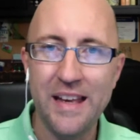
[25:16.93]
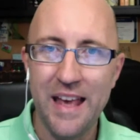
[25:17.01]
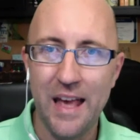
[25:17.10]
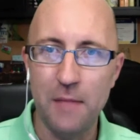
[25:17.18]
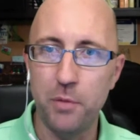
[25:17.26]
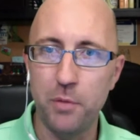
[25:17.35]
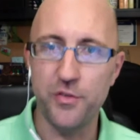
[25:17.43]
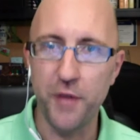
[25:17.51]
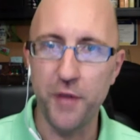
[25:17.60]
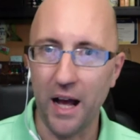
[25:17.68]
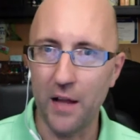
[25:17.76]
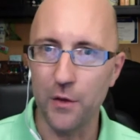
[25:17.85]
and put a few
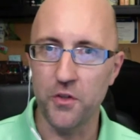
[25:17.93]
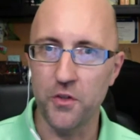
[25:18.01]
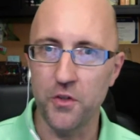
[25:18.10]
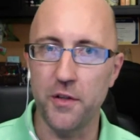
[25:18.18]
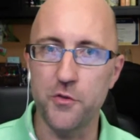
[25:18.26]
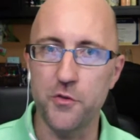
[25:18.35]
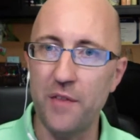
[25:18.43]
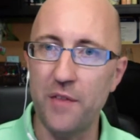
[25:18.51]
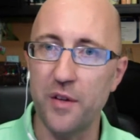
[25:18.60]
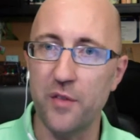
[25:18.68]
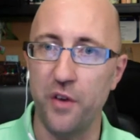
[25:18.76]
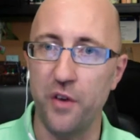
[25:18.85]
dollars into the
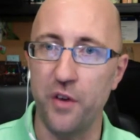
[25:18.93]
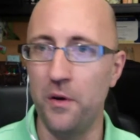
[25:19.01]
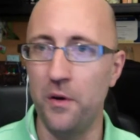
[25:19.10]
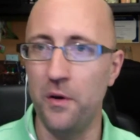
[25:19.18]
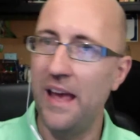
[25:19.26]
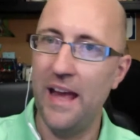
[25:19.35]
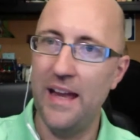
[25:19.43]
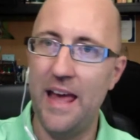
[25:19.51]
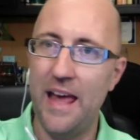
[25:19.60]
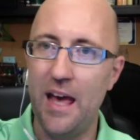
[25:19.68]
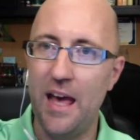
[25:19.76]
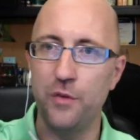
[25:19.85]
traffic funnel and
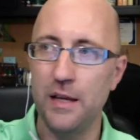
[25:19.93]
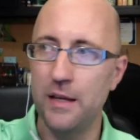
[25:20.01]
have,